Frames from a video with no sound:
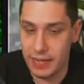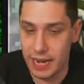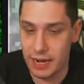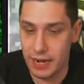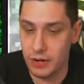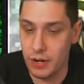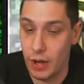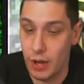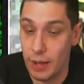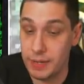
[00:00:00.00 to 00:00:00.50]
i
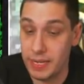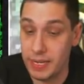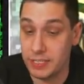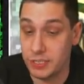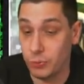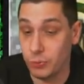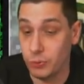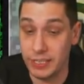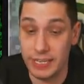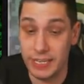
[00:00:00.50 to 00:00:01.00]
don't know i mean
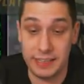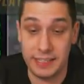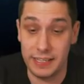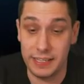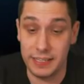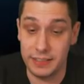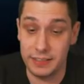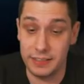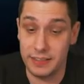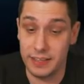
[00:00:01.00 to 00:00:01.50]
it's cool to get
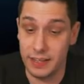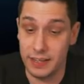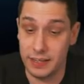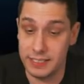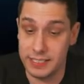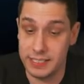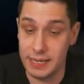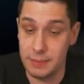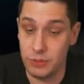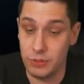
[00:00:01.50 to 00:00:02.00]
the uh,
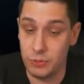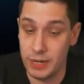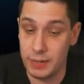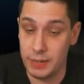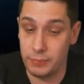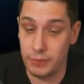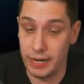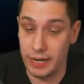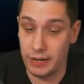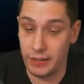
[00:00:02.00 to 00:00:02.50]
the team of the
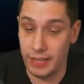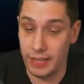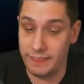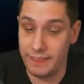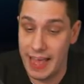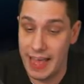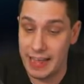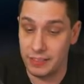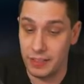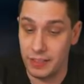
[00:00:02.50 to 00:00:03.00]
week player like
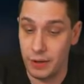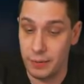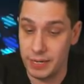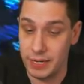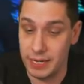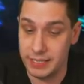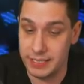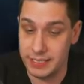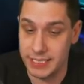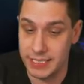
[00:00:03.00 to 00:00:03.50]
that though i
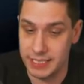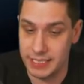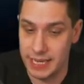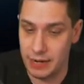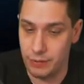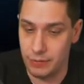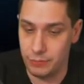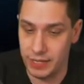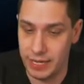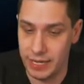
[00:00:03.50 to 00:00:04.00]
mean it's
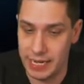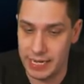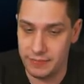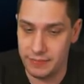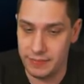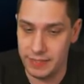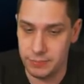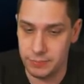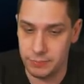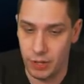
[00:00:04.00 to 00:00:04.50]
i don't think any
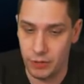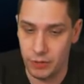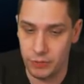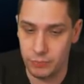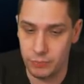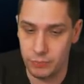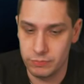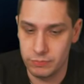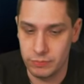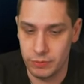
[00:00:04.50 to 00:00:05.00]
of these other
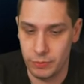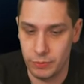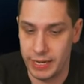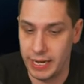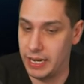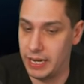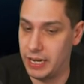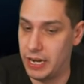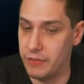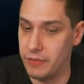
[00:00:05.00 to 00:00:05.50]
when we
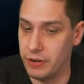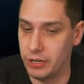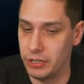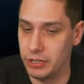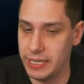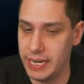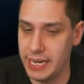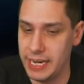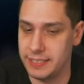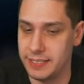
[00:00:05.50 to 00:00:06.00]
get another
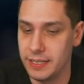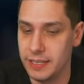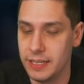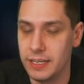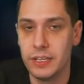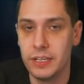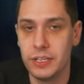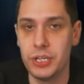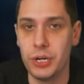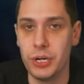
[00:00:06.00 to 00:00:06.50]
elite
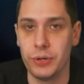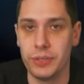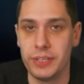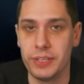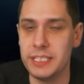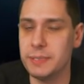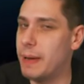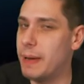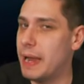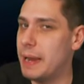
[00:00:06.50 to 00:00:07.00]
dude
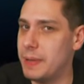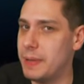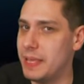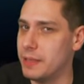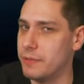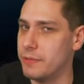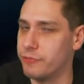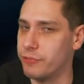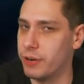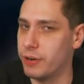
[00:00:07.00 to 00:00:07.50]
this might be
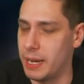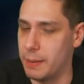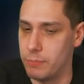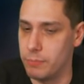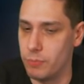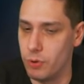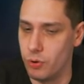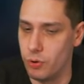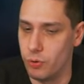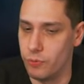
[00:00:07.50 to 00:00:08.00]
the freaking
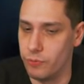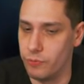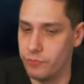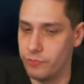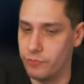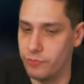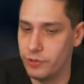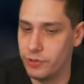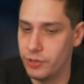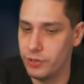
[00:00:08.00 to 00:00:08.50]

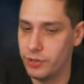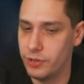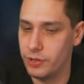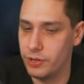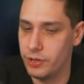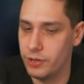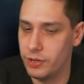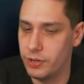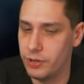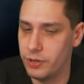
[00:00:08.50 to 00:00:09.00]
move
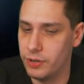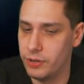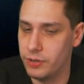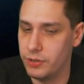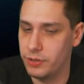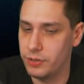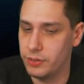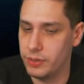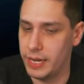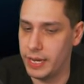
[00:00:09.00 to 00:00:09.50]

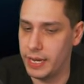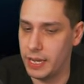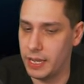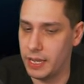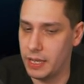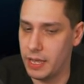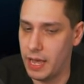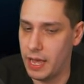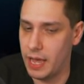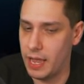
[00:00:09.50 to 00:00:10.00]
like
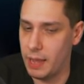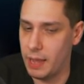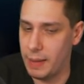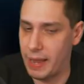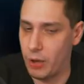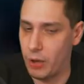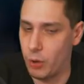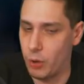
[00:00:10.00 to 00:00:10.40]
Am I